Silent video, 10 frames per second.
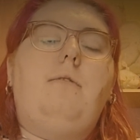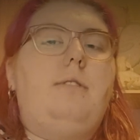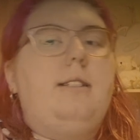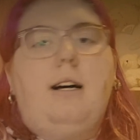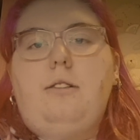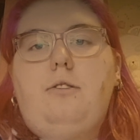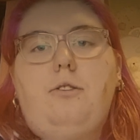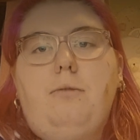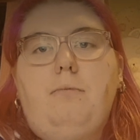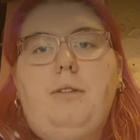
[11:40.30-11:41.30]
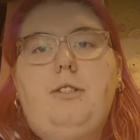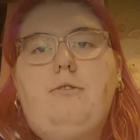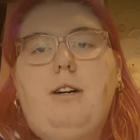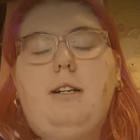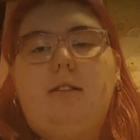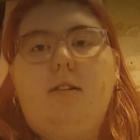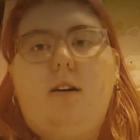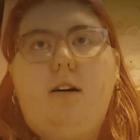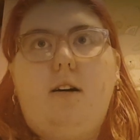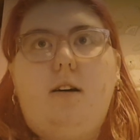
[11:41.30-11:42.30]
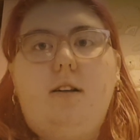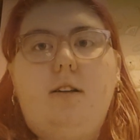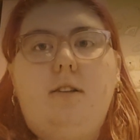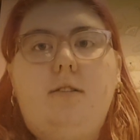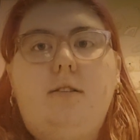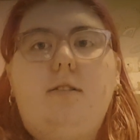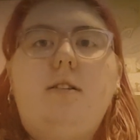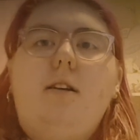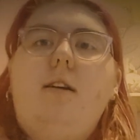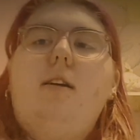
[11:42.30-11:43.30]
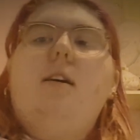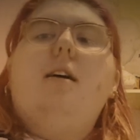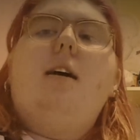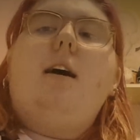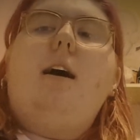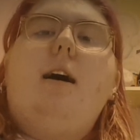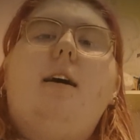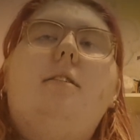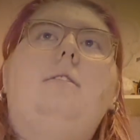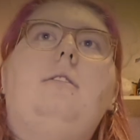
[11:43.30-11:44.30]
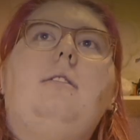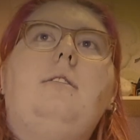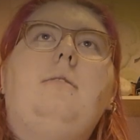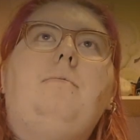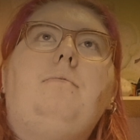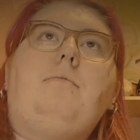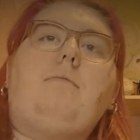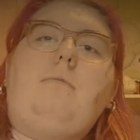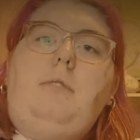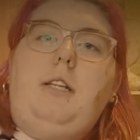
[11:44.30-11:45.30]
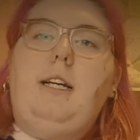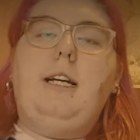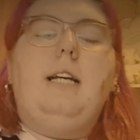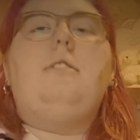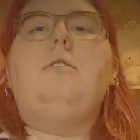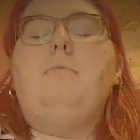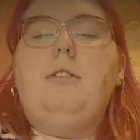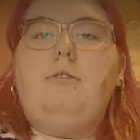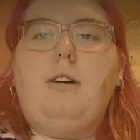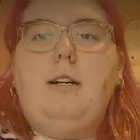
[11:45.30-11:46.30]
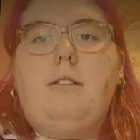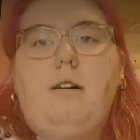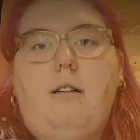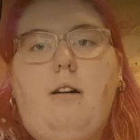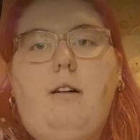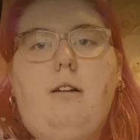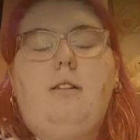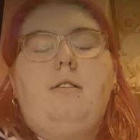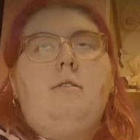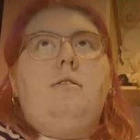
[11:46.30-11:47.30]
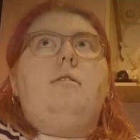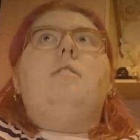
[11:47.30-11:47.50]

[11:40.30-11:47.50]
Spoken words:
Dad took me straight to Heartlands, and yeah, took me straight to Heartlands,